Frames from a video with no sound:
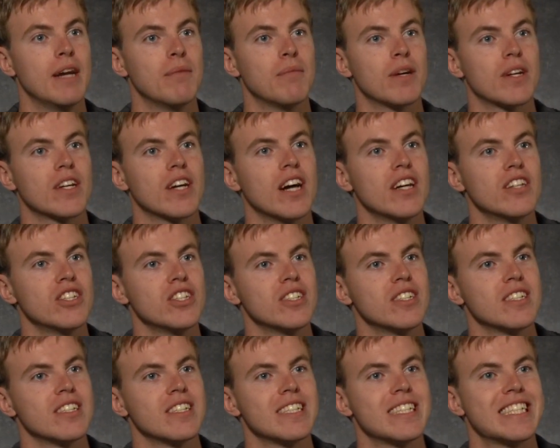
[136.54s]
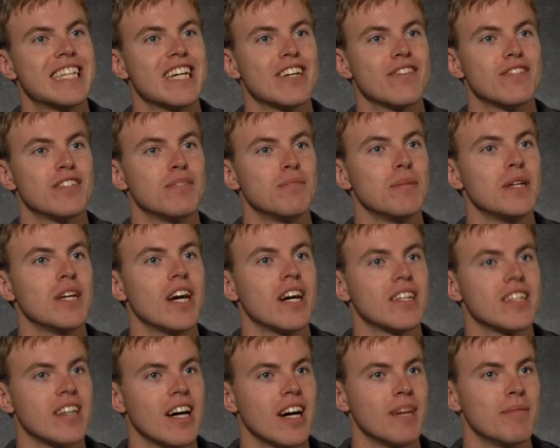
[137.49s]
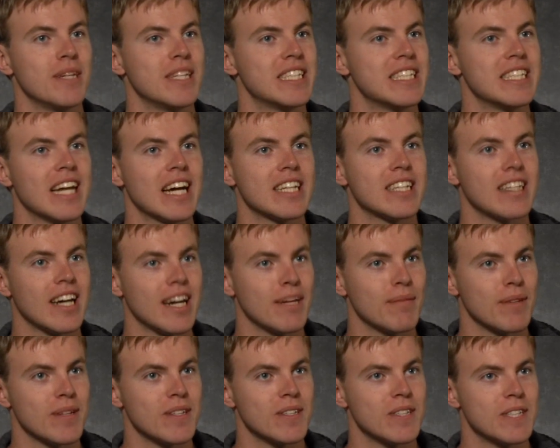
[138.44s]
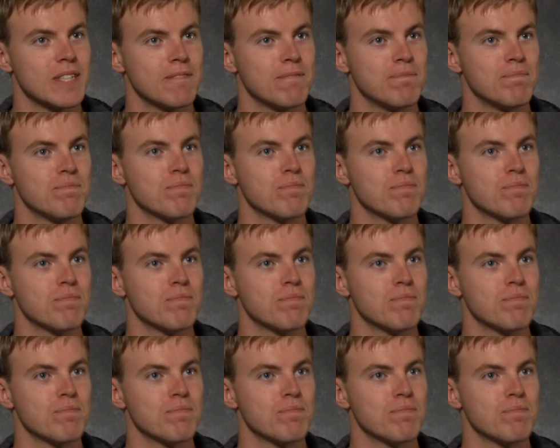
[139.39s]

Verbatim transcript: But consciousness itself is beyond time, it's not timeless.